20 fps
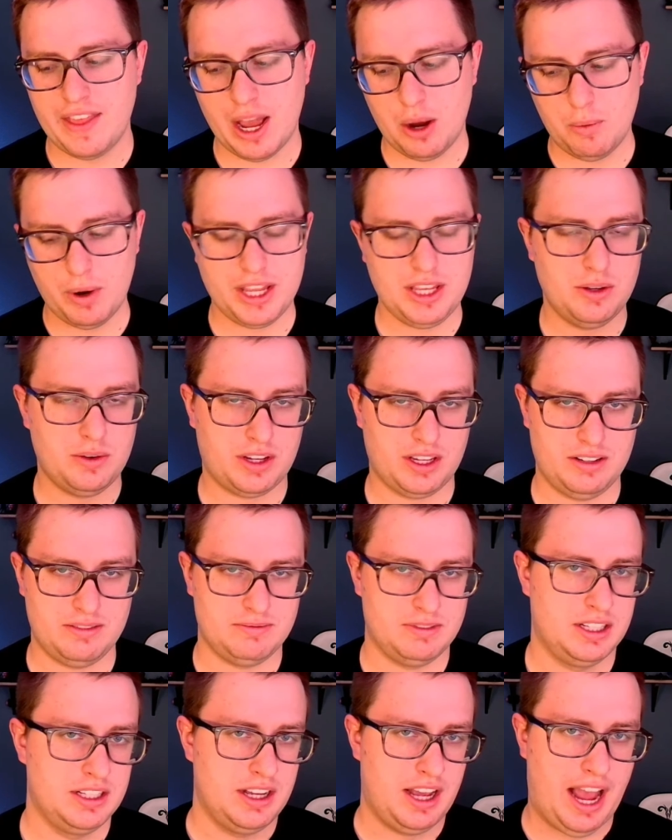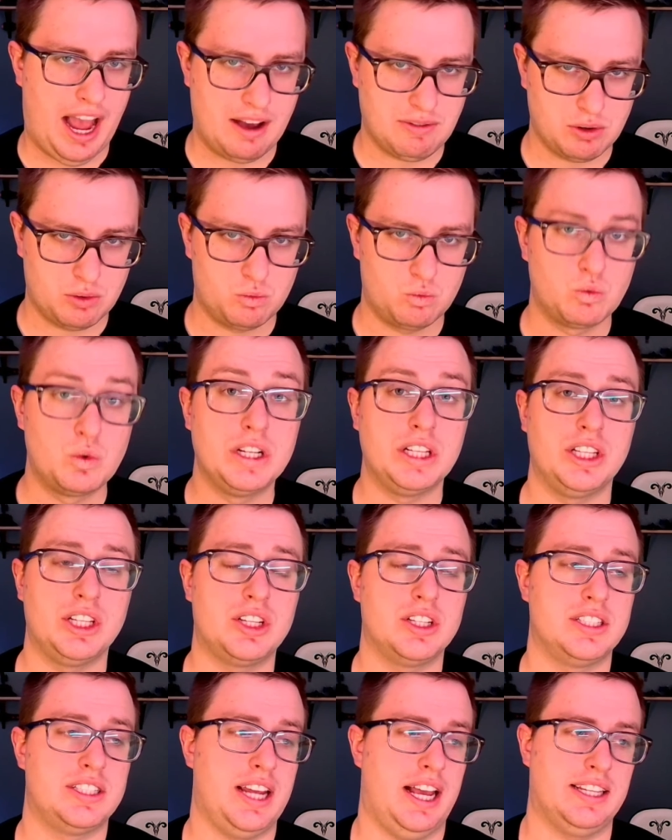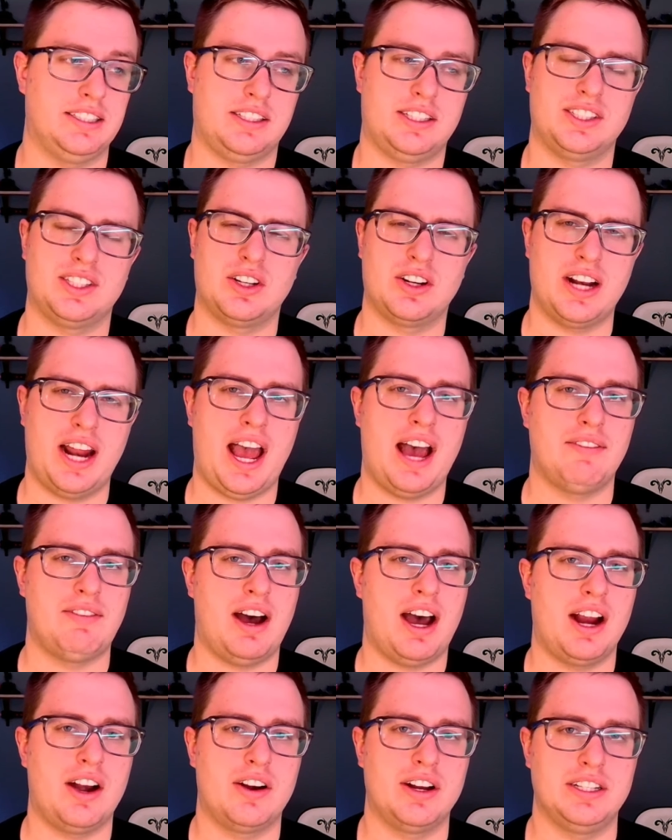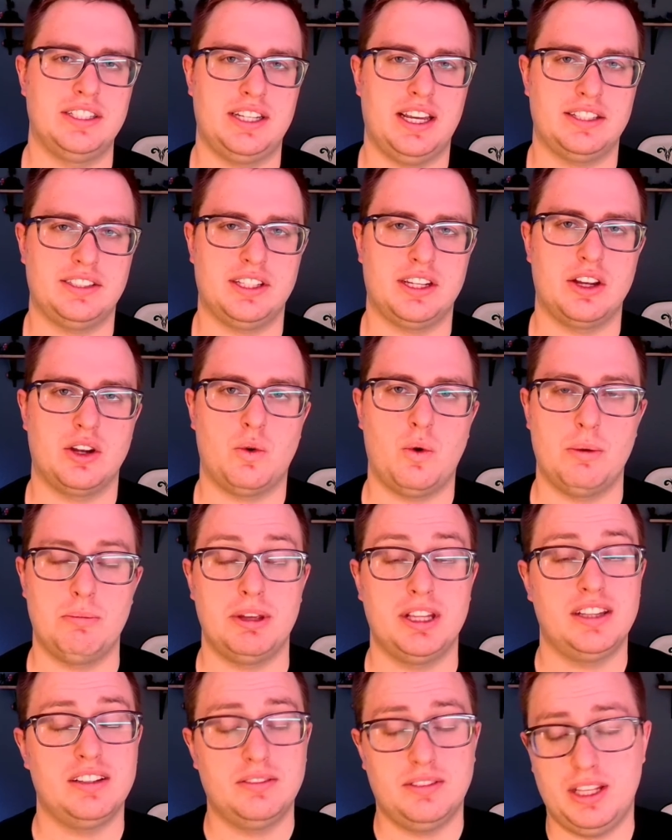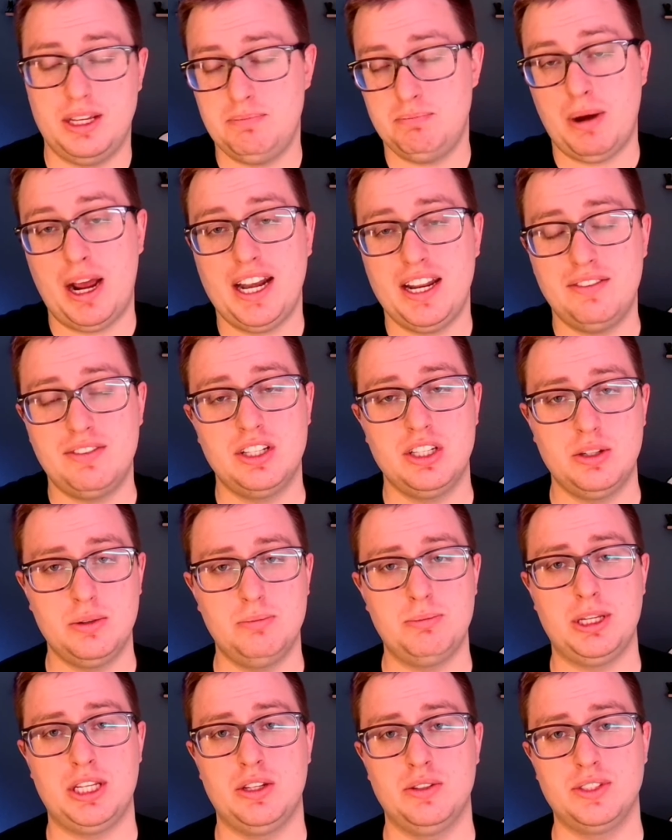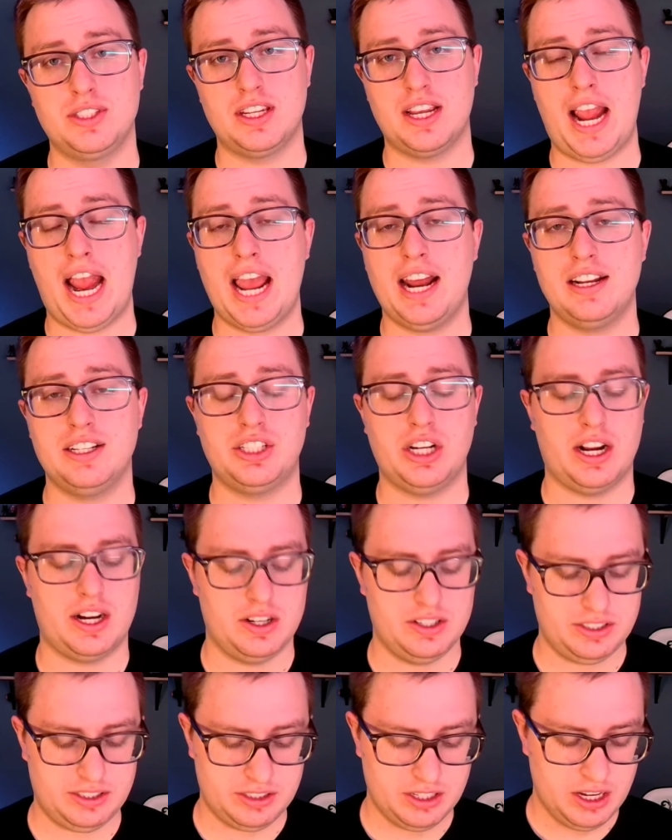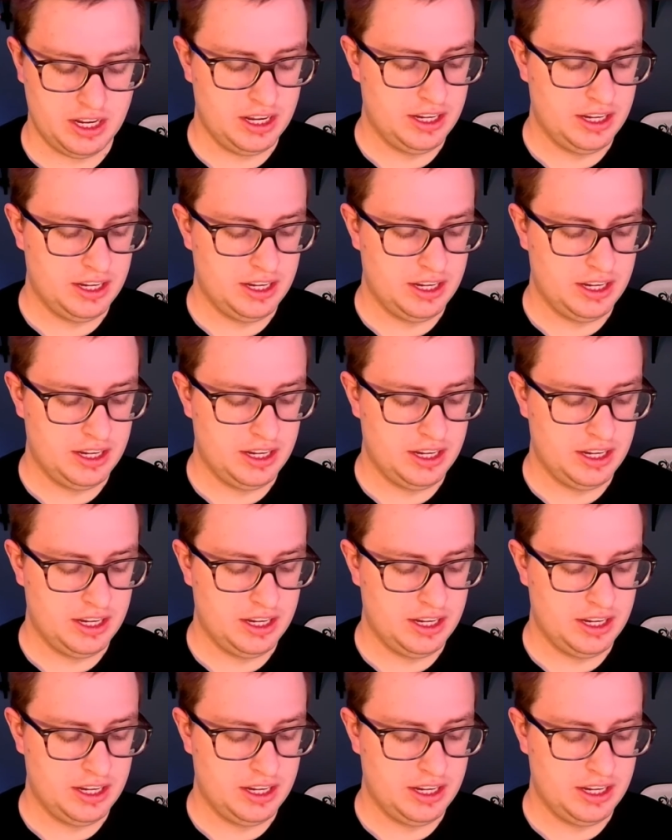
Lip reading: that way you can have a really good test, because they're going to have higher end testing equipment. They might even be using Hanna checkers.